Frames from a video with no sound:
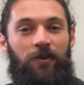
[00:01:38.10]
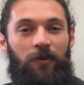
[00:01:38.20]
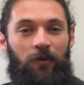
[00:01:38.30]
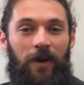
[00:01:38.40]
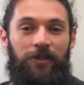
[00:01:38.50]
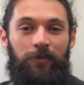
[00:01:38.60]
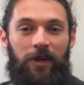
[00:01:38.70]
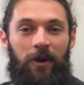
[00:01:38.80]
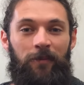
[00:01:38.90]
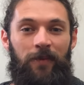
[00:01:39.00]
So, why to
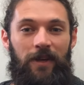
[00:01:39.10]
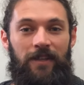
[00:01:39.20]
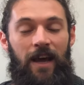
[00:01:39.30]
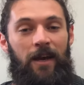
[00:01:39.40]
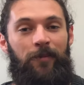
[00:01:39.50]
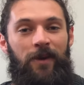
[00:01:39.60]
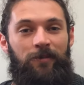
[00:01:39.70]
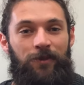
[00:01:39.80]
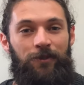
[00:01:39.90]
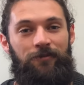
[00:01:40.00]
become an
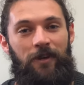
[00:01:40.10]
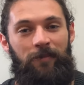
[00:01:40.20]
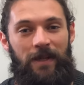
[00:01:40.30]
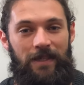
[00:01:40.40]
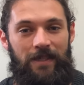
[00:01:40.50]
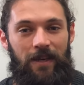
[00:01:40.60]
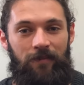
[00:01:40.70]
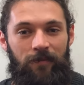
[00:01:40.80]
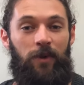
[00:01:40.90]
IBM certified barista?